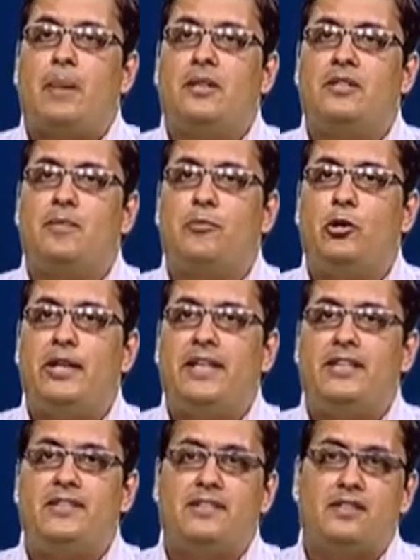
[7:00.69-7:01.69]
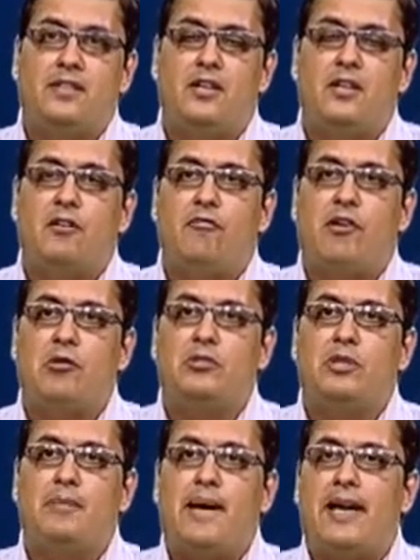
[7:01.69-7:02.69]
The police found the
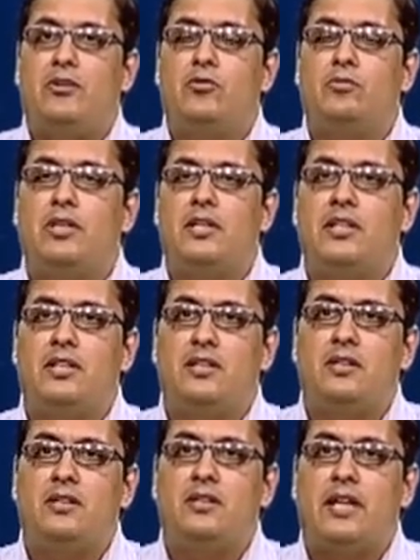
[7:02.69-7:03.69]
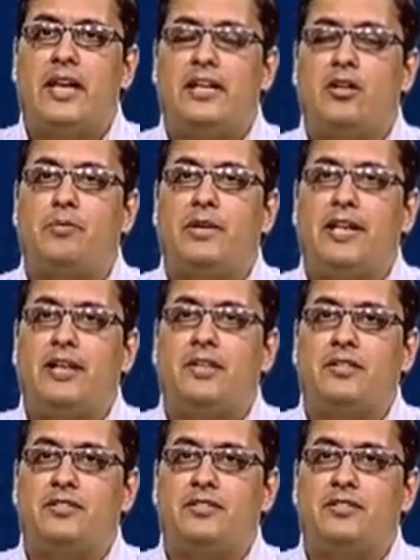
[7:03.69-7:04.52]
man who murdered her and obtained his